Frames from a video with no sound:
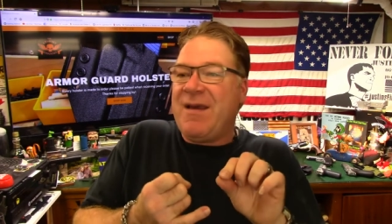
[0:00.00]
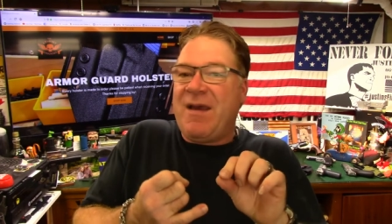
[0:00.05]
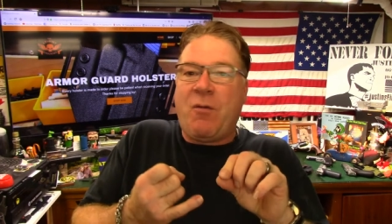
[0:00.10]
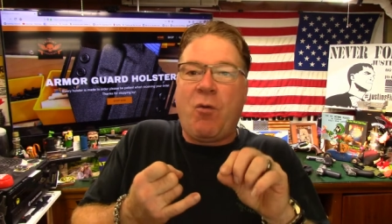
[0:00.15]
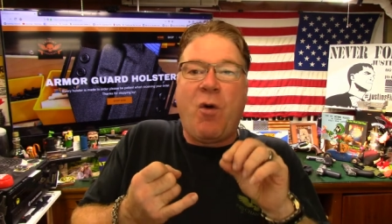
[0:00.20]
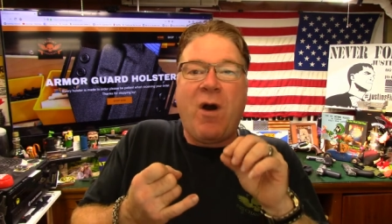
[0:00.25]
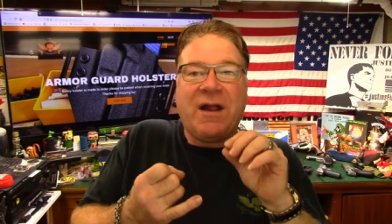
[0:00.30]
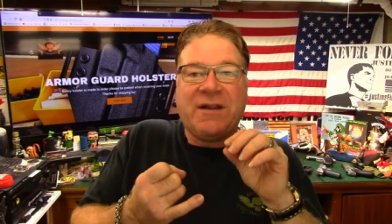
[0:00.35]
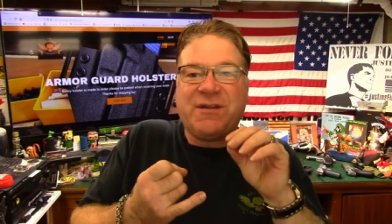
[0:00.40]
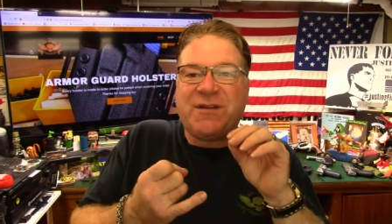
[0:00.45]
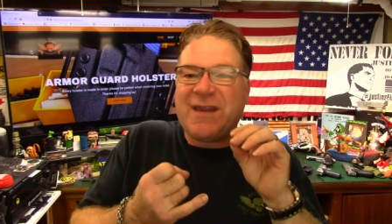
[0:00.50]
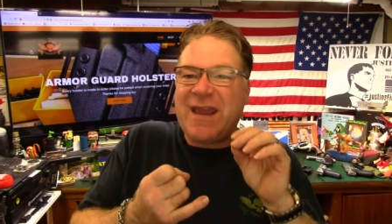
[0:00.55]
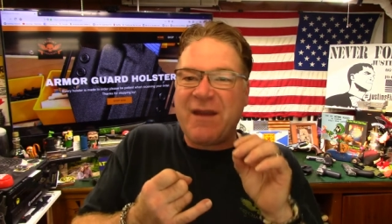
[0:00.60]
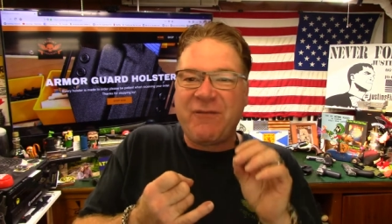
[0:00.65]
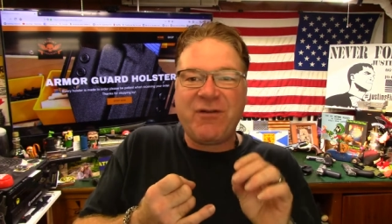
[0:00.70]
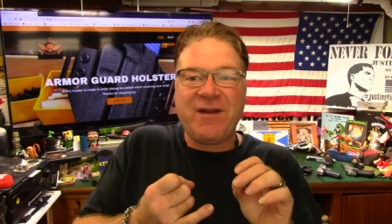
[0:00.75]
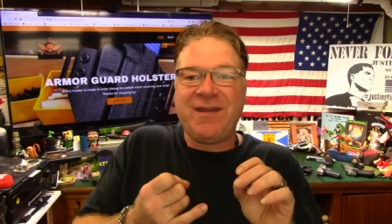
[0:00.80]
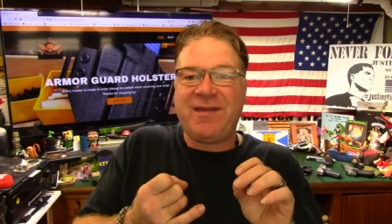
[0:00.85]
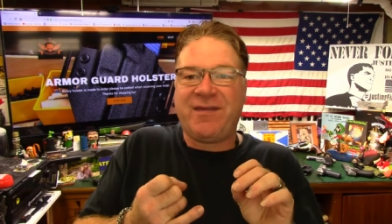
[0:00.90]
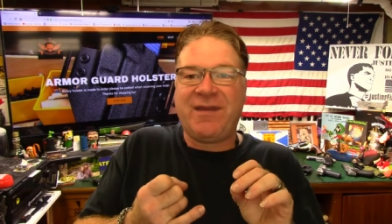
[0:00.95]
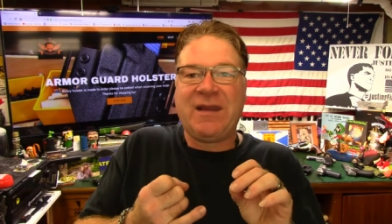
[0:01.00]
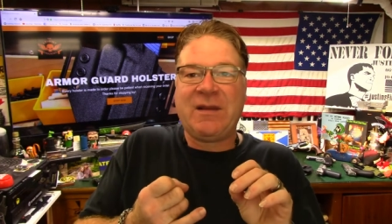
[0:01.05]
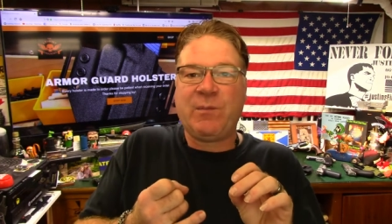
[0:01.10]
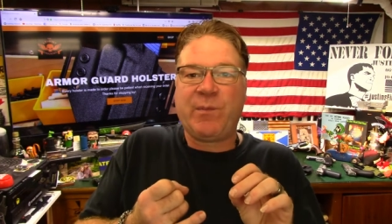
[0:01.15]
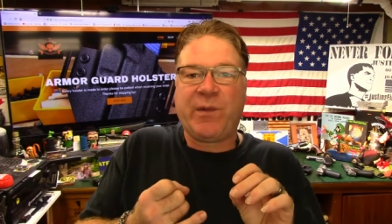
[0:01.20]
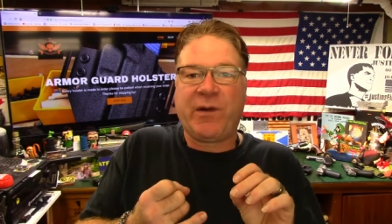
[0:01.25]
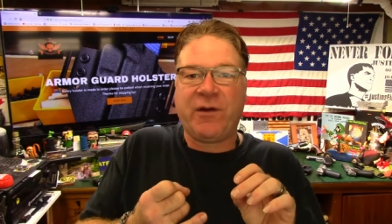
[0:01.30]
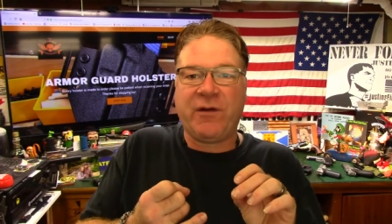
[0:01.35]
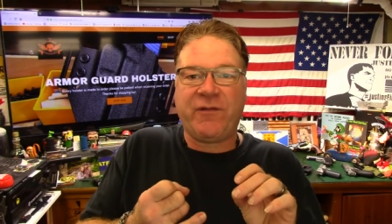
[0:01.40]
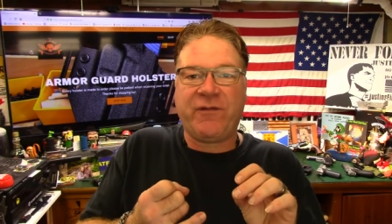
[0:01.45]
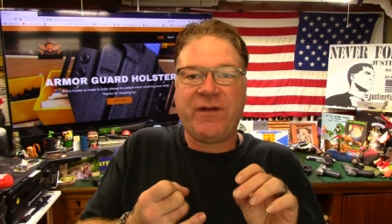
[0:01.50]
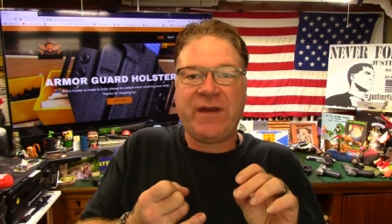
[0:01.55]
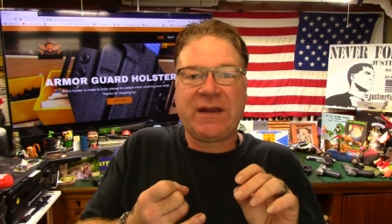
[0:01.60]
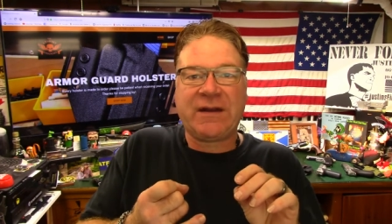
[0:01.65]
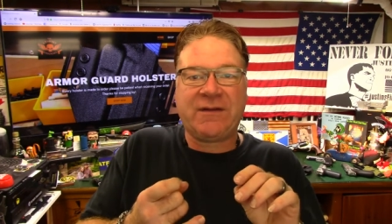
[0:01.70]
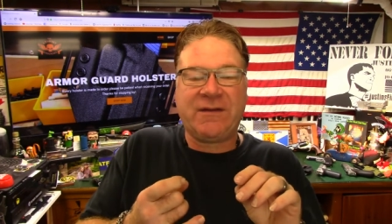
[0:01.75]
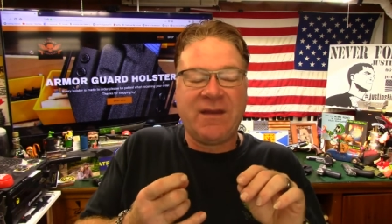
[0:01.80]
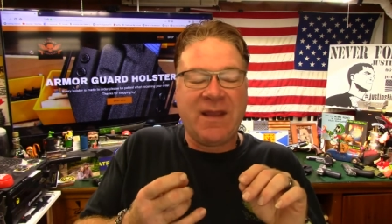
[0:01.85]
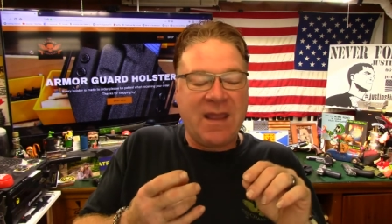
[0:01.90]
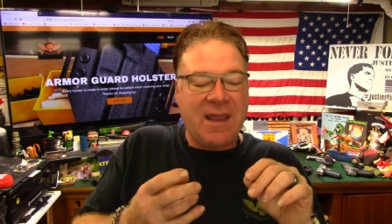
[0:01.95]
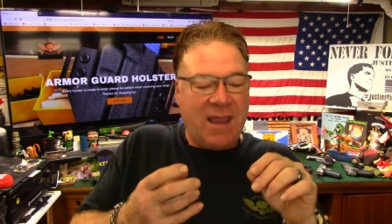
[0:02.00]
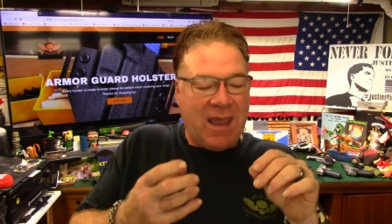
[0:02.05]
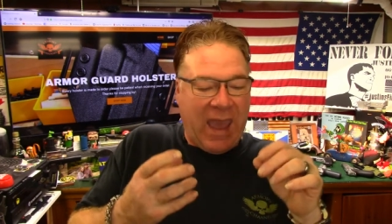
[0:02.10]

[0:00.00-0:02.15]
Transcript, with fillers: wants everything perfect,